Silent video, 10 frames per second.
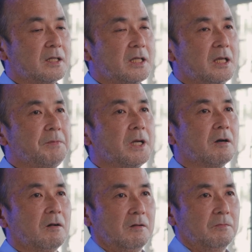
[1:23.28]

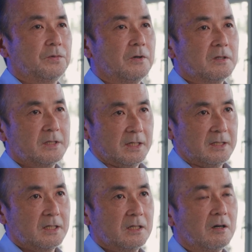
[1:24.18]
Typical
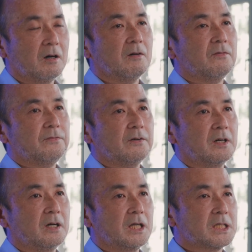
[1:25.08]
process of
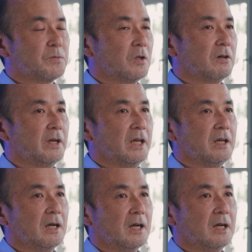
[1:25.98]

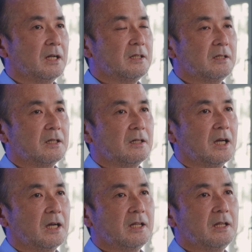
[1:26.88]
exploring and
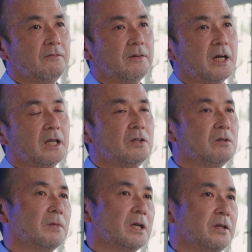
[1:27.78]
identifying
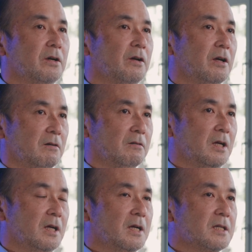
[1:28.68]
new material
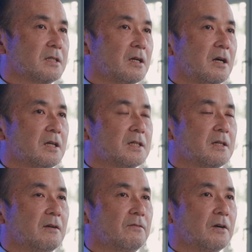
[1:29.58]
starts
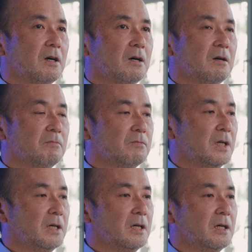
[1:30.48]
from
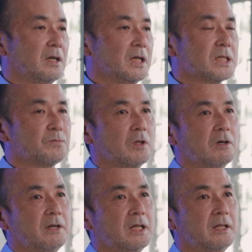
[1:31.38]

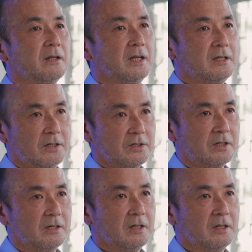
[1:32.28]
exploring the literature.